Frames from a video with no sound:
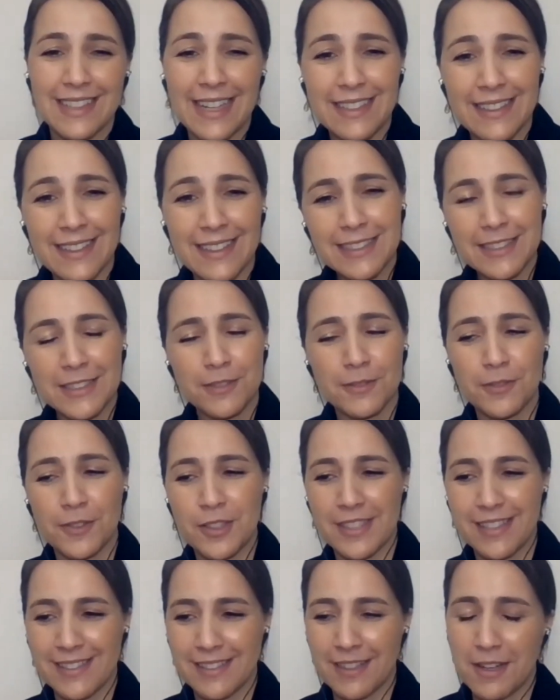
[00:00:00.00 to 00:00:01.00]
I'd like to
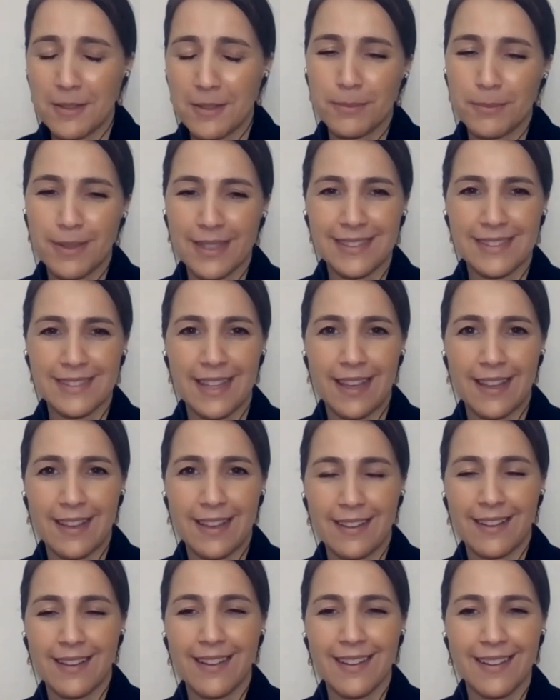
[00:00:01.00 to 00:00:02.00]
first start by
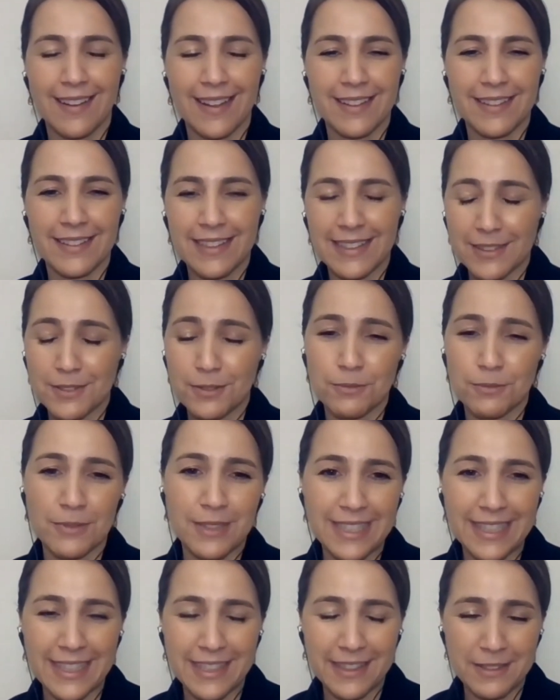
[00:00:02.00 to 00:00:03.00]
saying it's
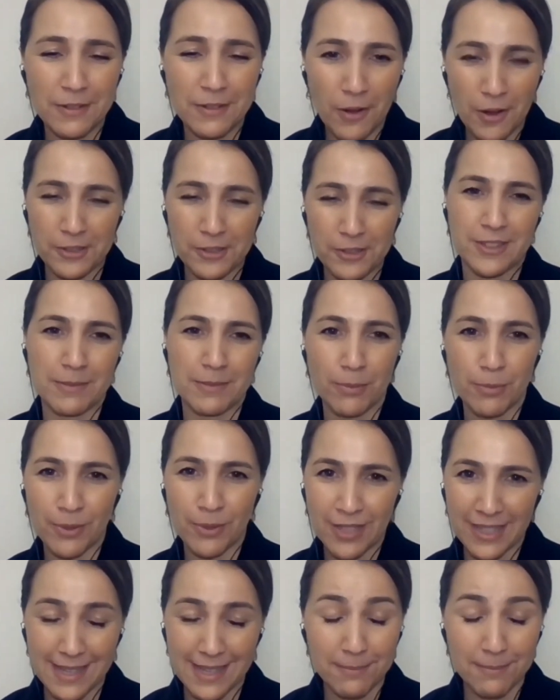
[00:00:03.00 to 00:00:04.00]
really an honor
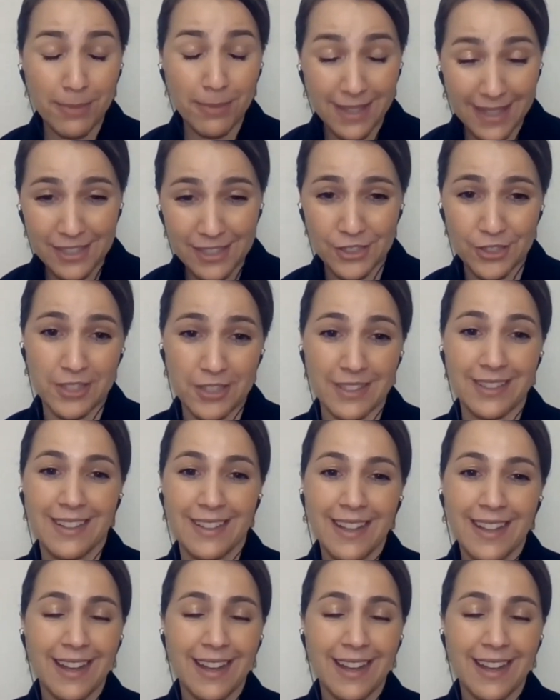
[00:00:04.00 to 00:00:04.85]
and pleasure